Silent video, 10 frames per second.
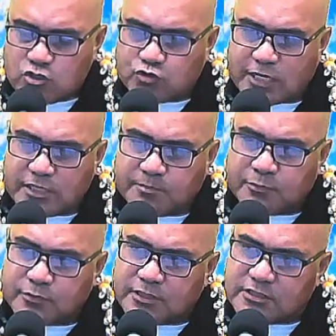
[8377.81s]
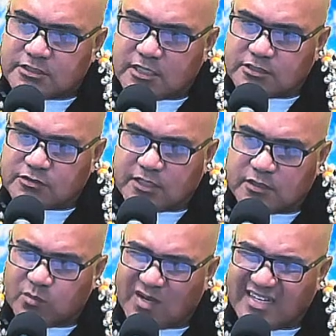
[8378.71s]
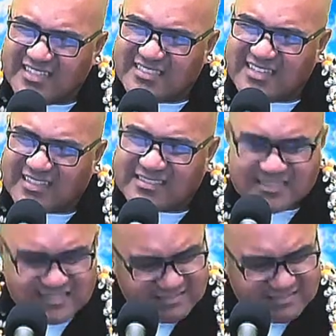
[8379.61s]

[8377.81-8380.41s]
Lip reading: trying to put these things together. What is this?